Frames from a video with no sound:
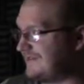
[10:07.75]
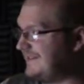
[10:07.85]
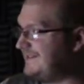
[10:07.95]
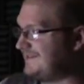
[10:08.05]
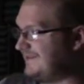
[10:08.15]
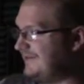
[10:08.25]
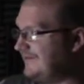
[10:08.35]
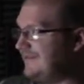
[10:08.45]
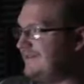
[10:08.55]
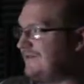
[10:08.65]
skin
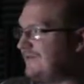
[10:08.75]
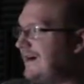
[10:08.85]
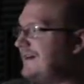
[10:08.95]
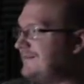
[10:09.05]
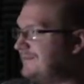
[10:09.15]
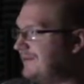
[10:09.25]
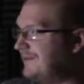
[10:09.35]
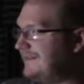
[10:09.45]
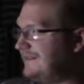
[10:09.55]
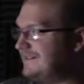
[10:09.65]
tone than your white
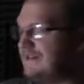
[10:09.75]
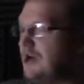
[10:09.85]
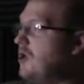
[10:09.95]
employees.